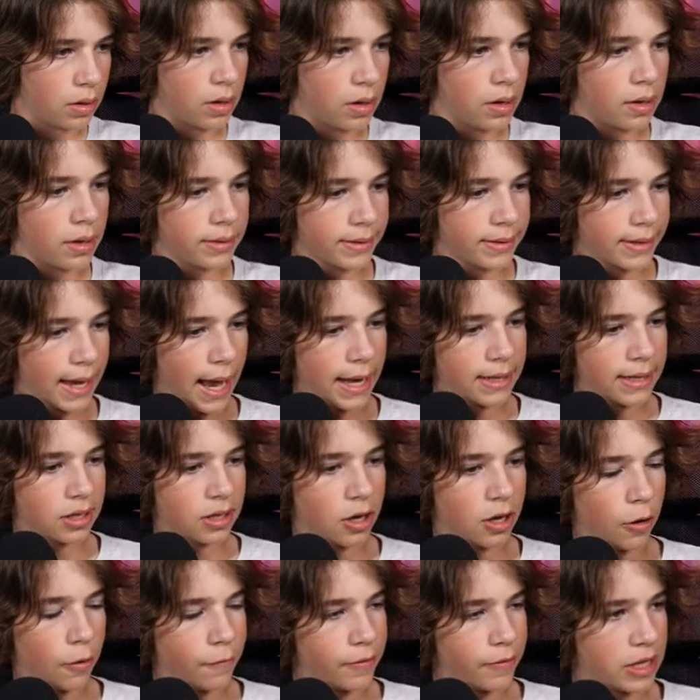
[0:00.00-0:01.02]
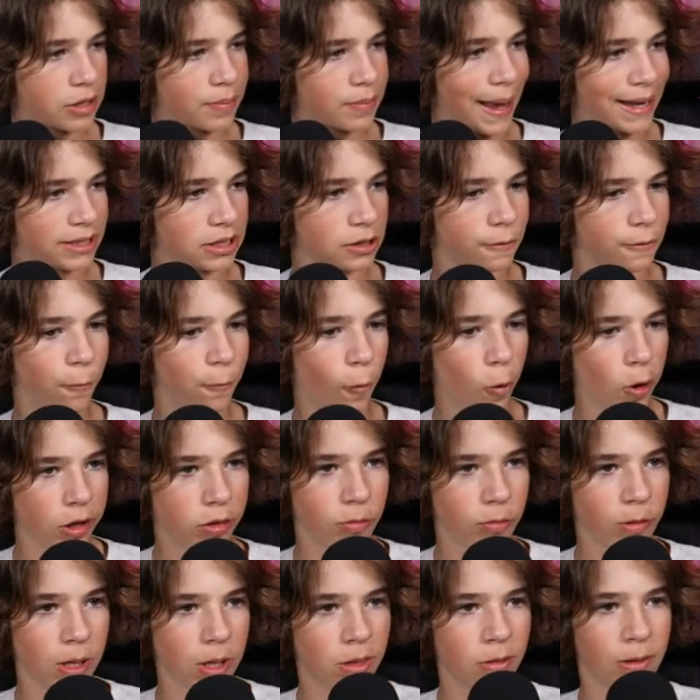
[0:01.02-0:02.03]
Guys, the code for this match is
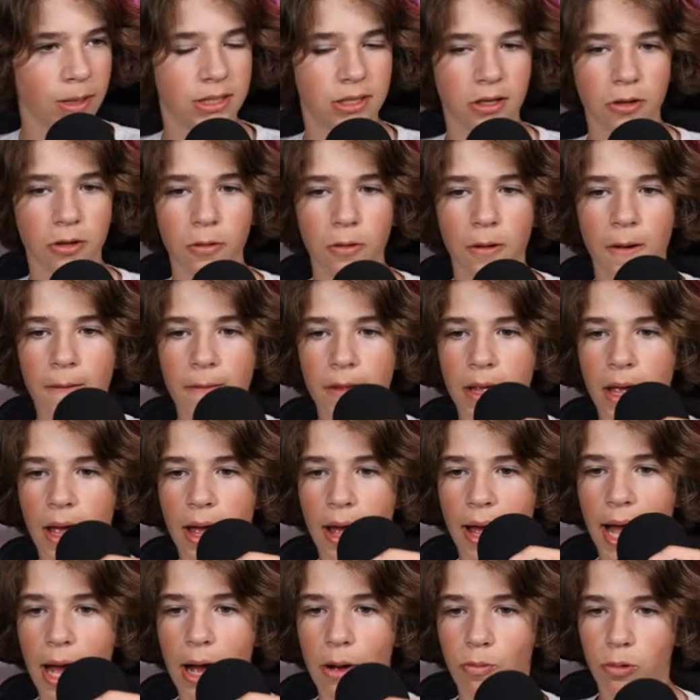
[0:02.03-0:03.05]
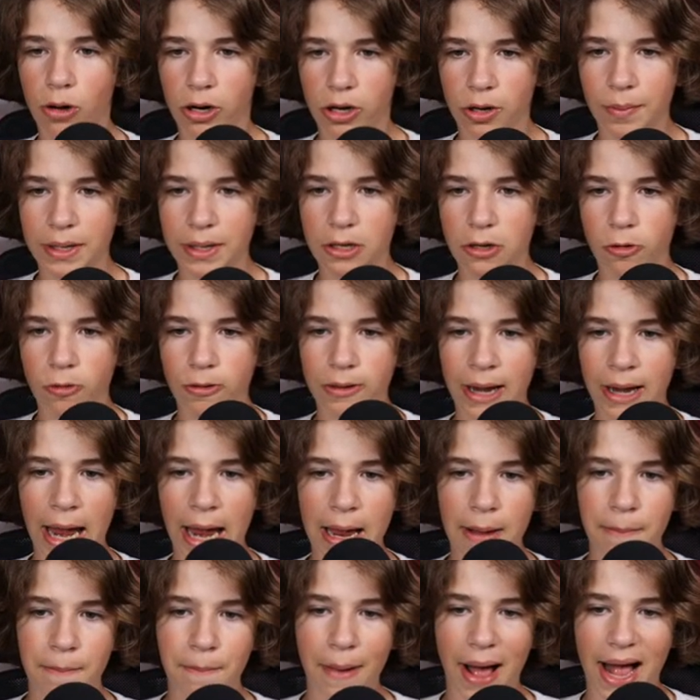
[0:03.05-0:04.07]
4332. Uh, we're going to be doing a
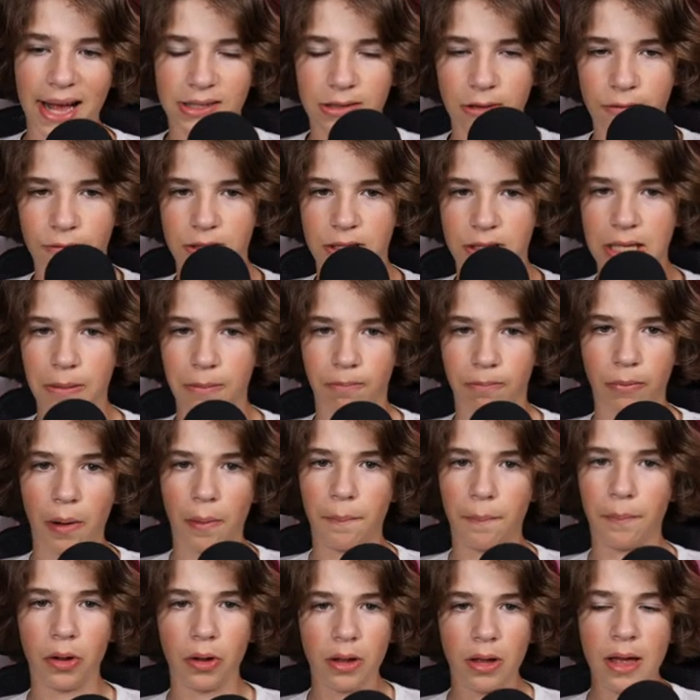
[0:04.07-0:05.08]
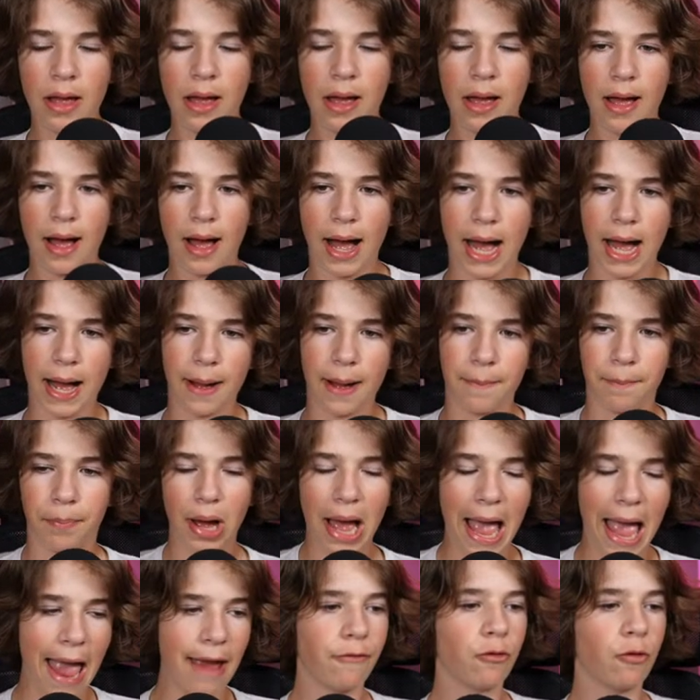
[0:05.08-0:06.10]
massive team rumble. Um, but
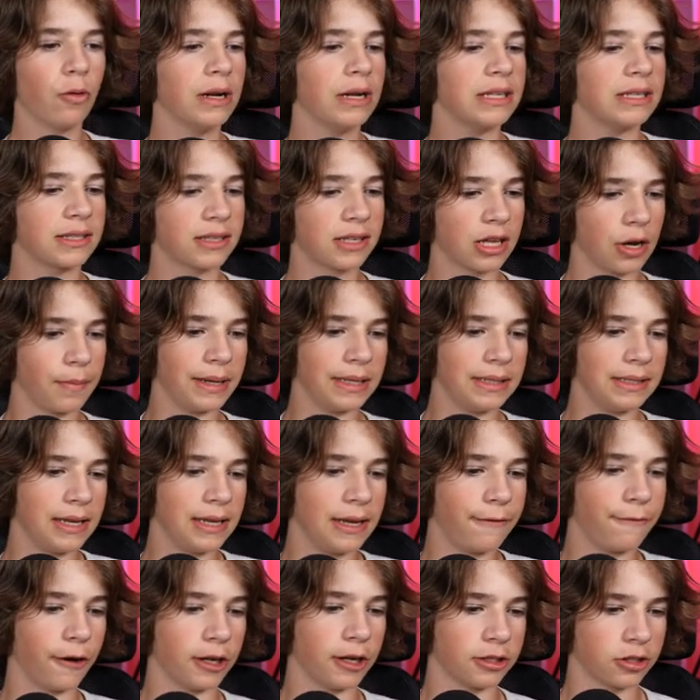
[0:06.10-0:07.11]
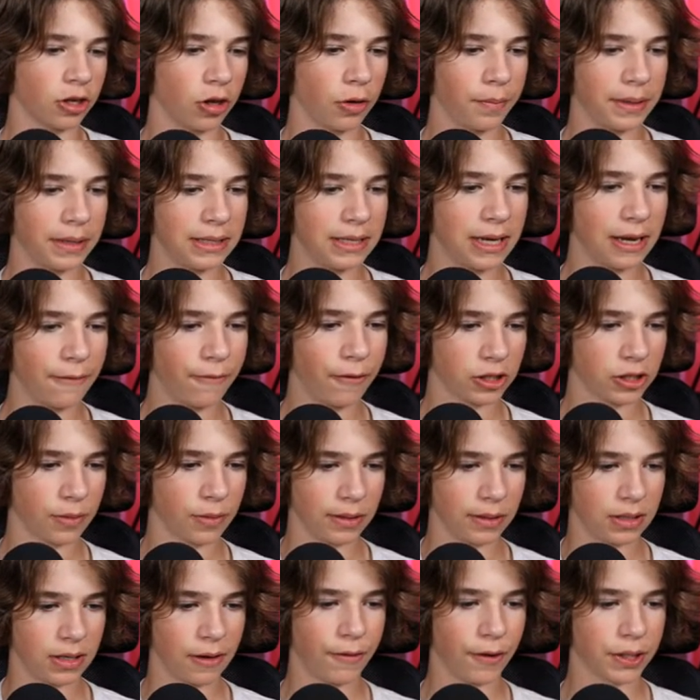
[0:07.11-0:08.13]
everyone is going to be defaults. So it'll be defaults about
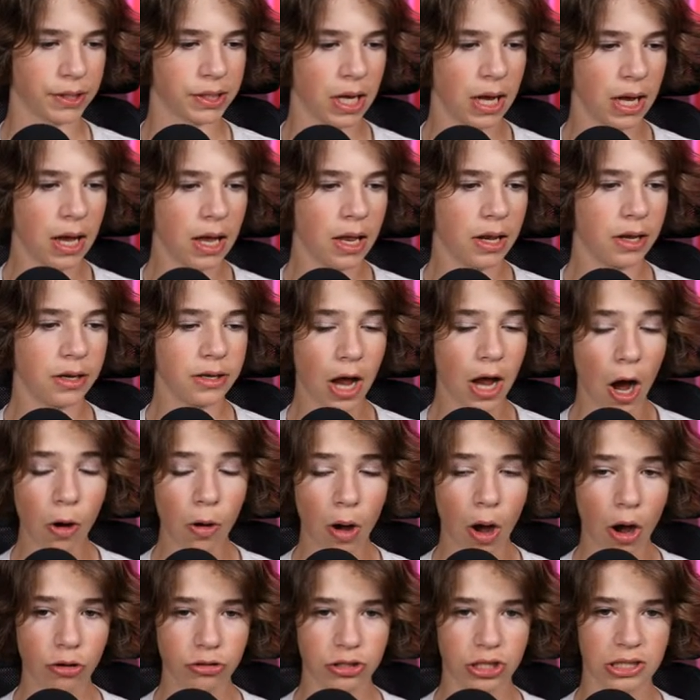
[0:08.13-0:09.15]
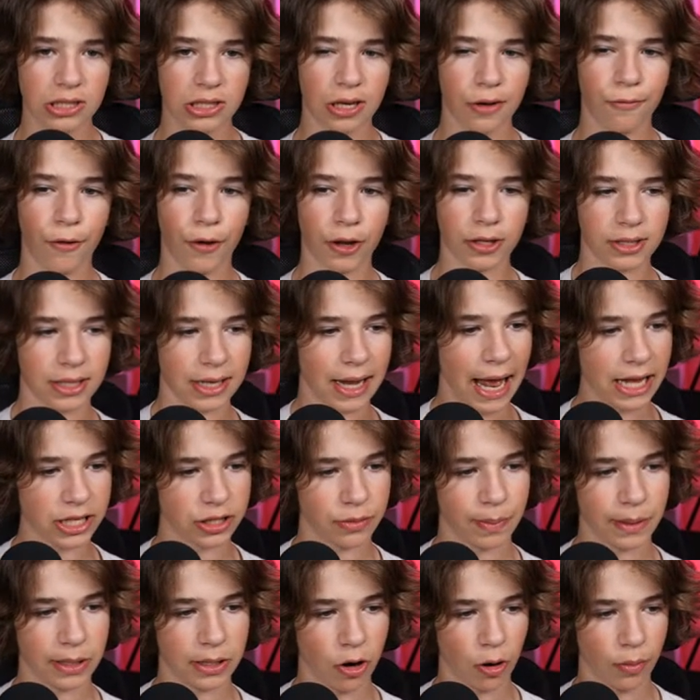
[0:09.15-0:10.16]
defaults. No OG defaults. It has to
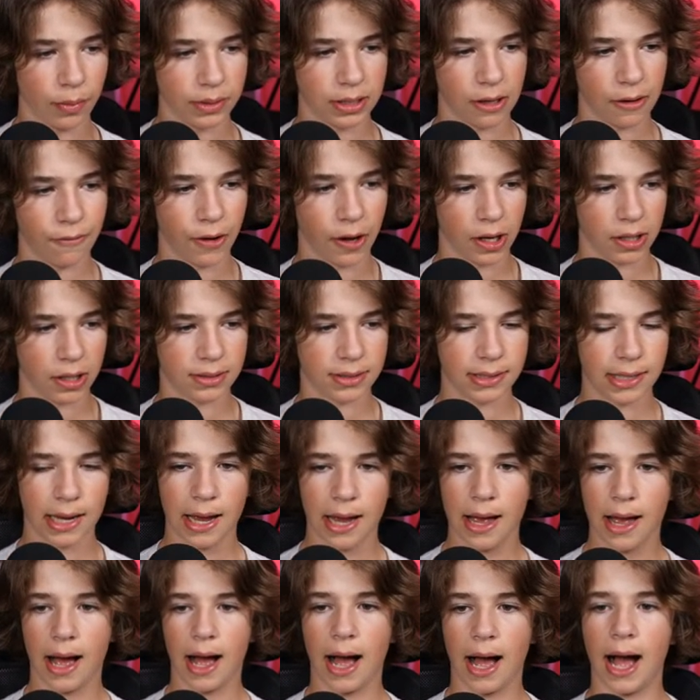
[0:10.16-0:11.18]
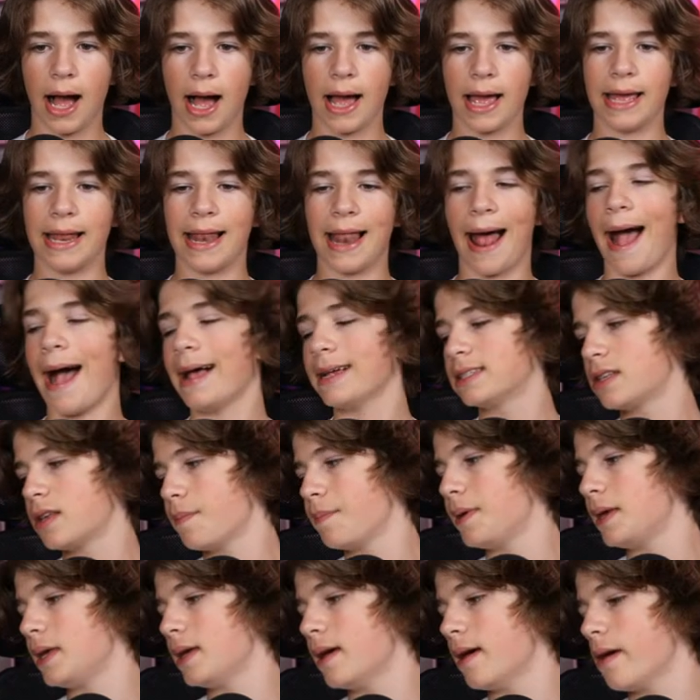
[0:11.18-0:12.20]
be normal defaults. Uh, it has to
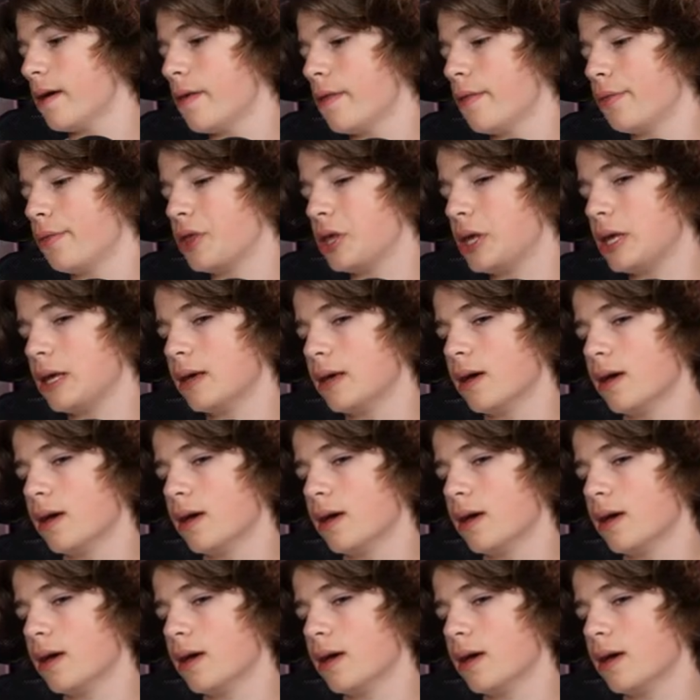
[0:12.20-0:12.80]
be the